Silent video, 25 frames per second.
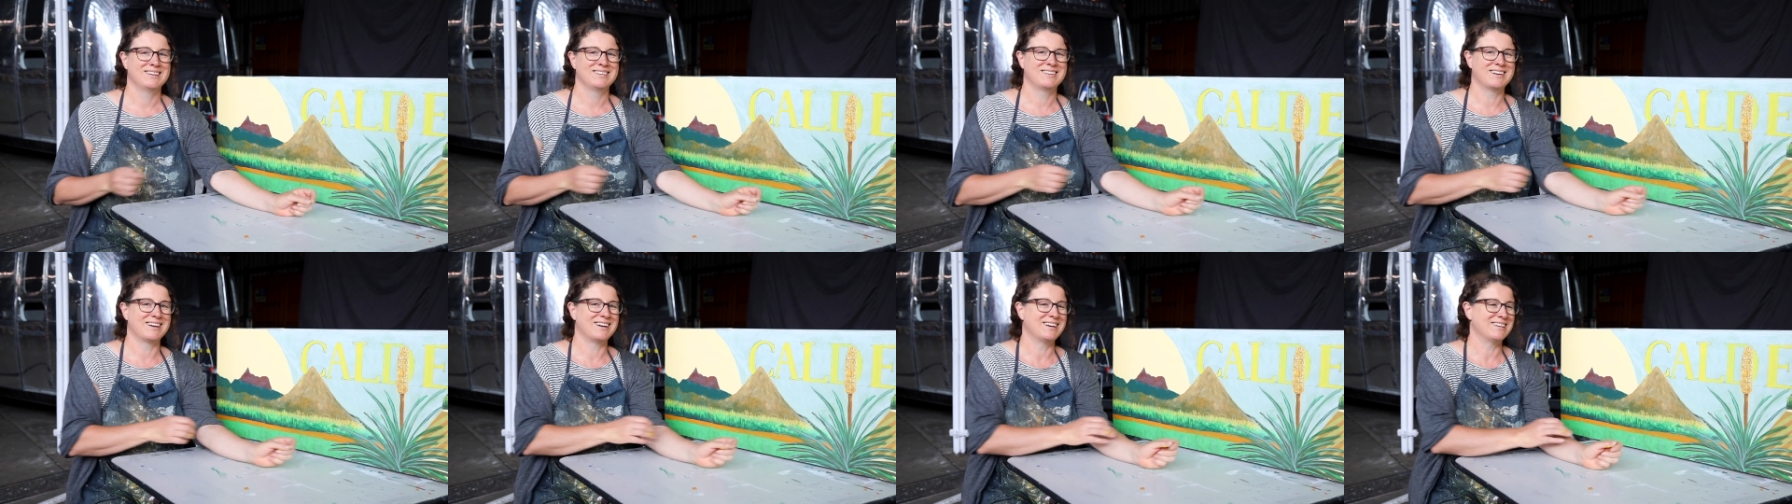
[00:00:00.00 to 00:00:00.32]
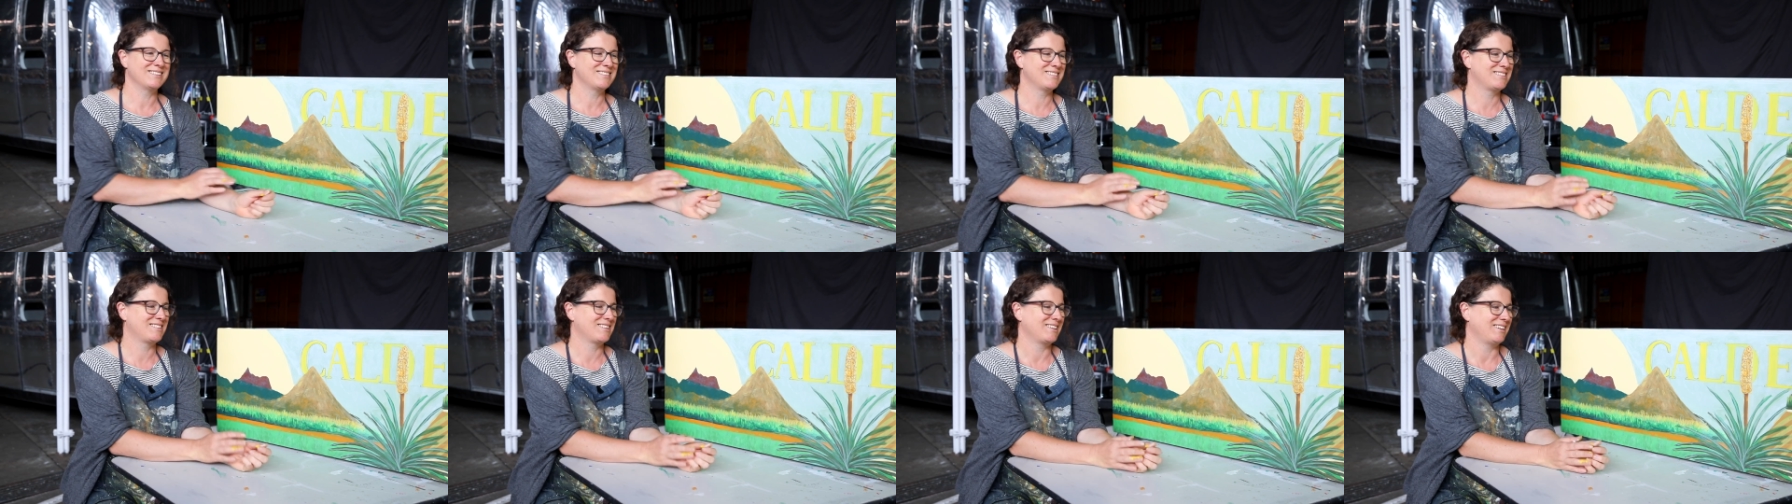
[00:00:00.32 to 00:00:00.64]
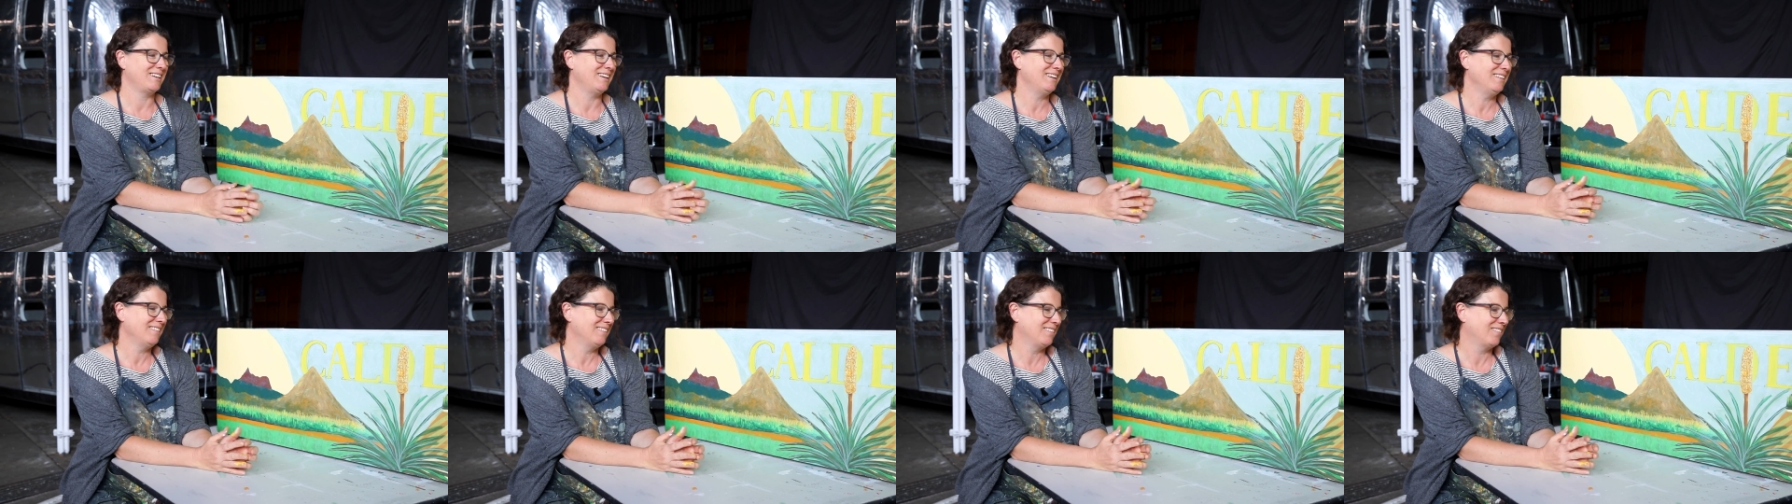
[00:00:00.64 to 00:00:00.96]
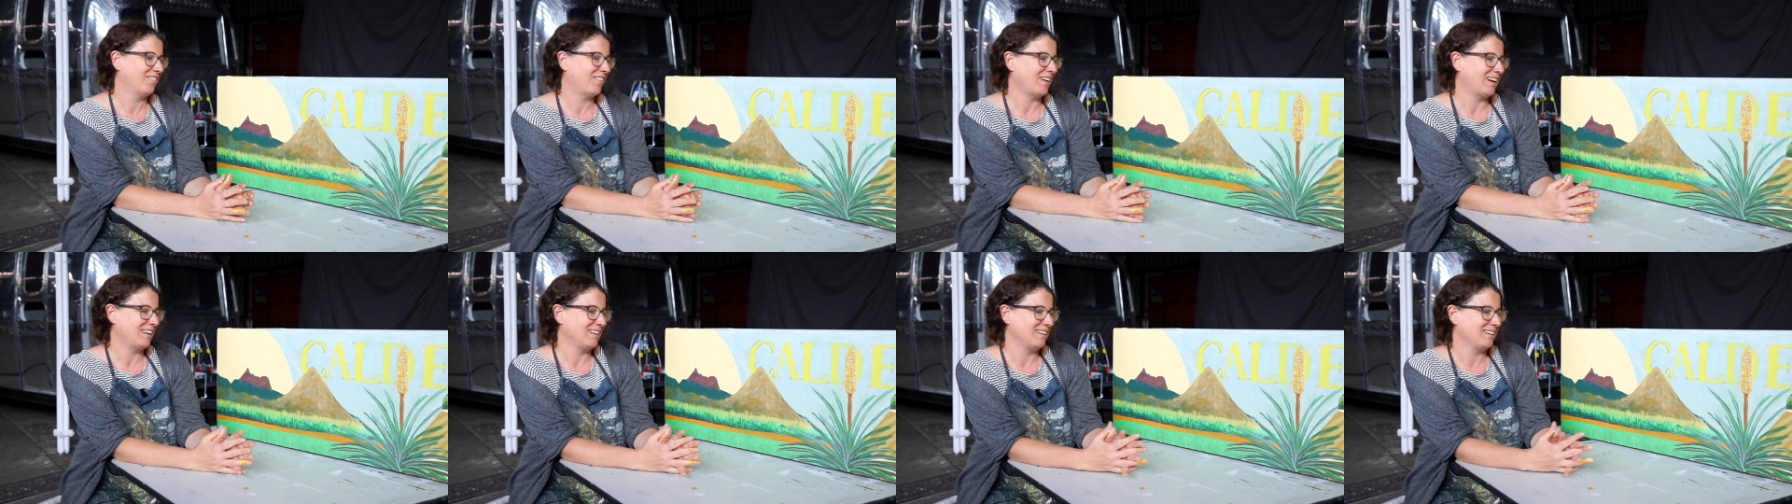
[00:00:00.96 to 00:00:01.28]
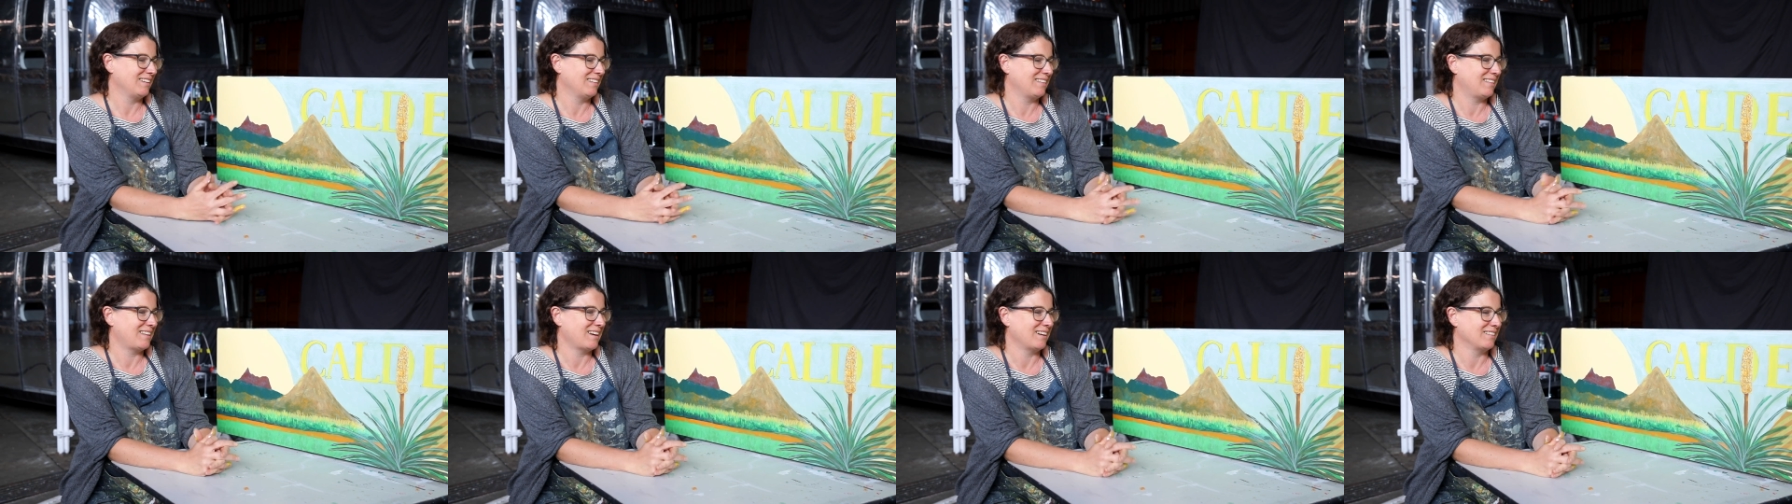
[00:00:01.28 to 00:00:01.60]
grass trees, but
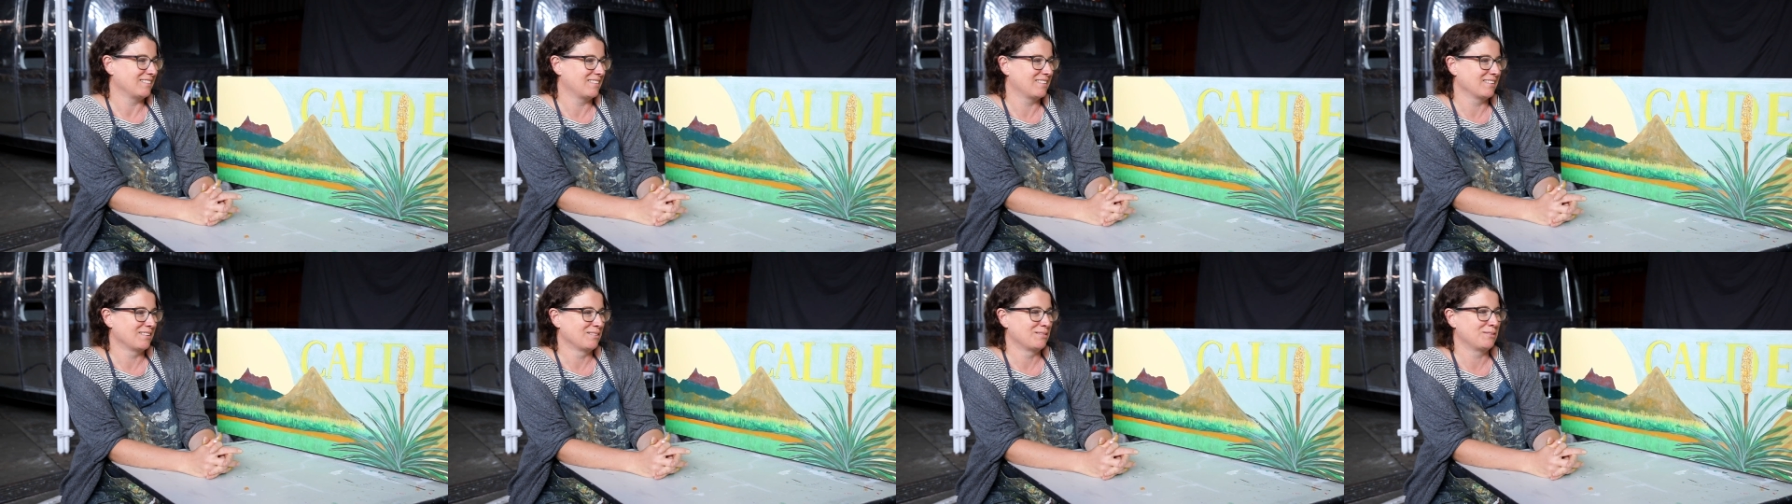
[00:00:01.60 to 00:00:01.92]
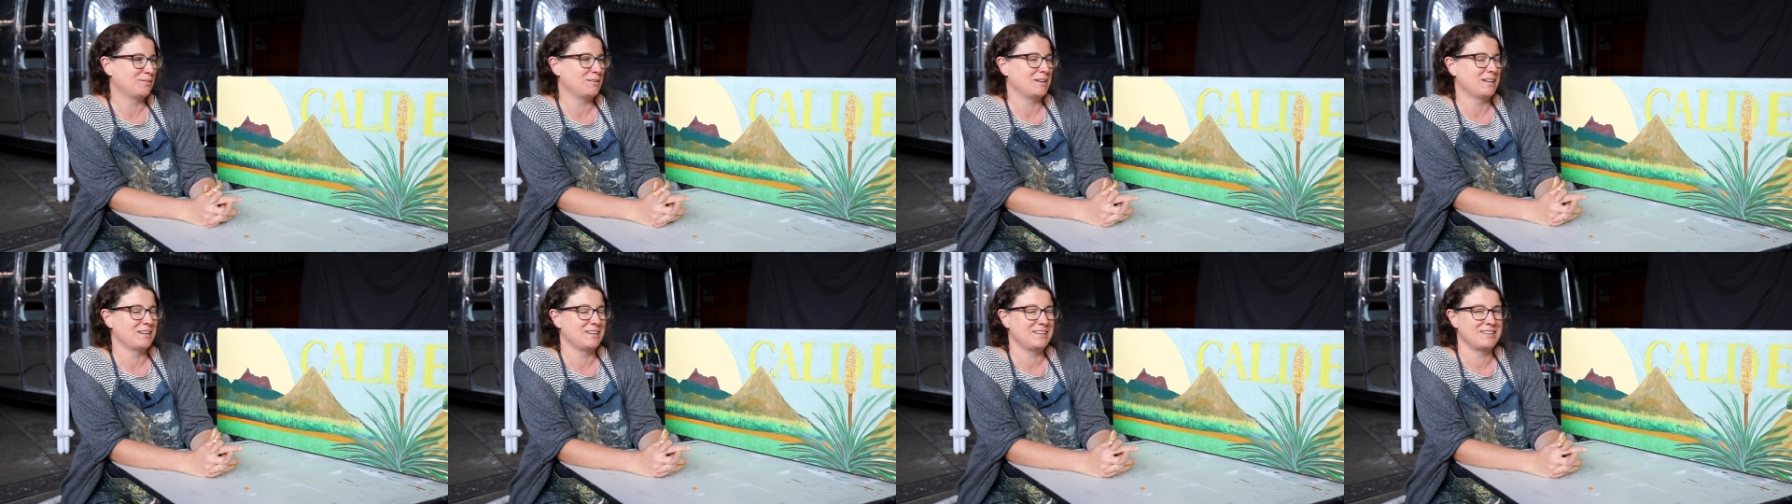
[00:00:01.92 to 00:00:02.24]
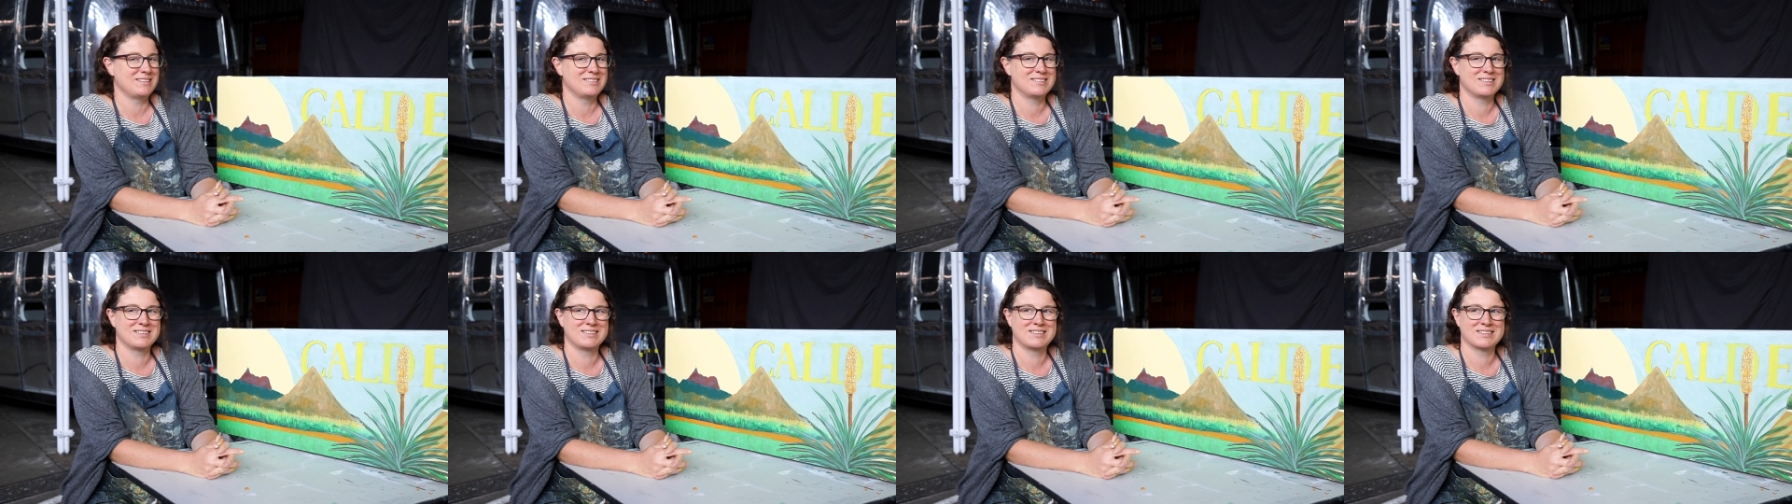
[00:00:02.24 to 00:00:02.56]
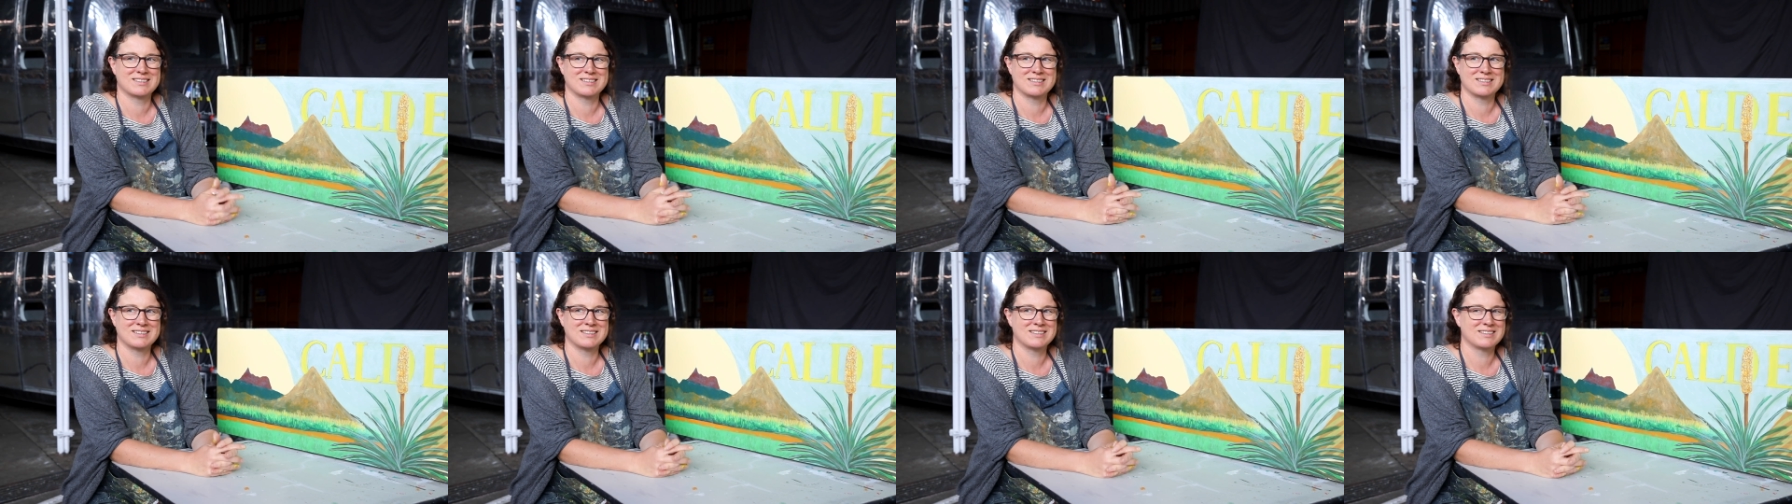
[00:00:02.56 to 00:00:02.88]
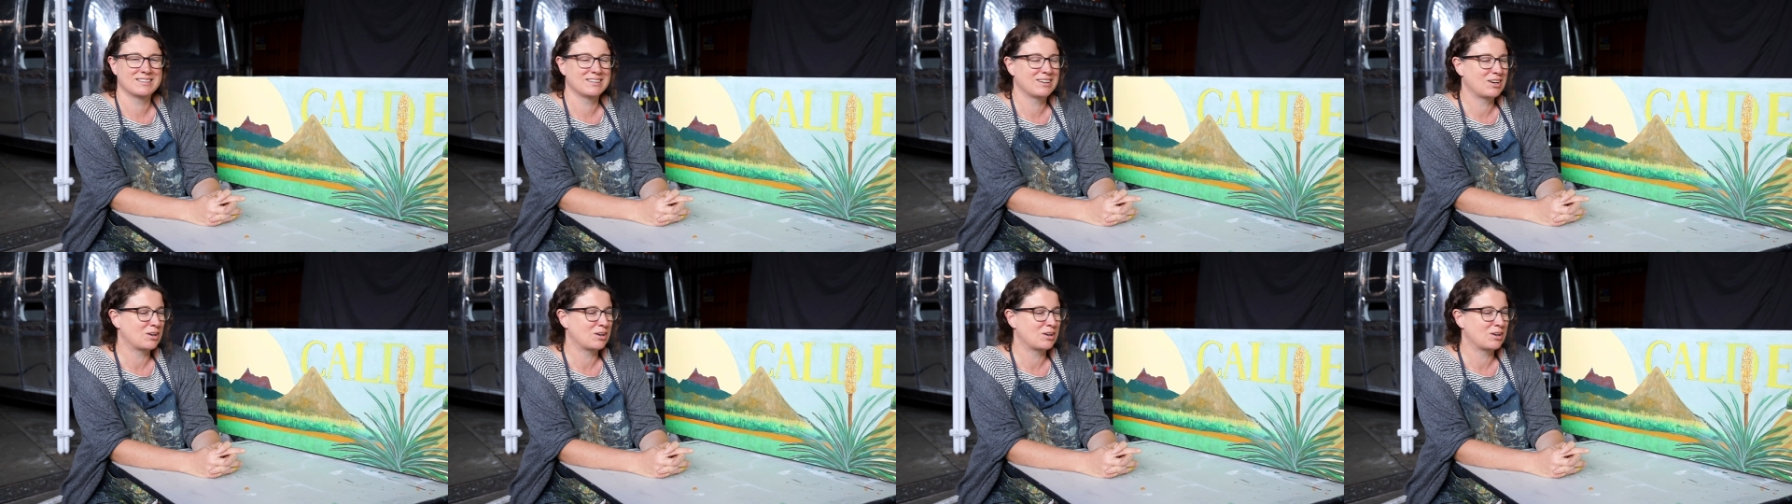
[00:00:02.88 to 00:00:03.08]
that sort of fitted into the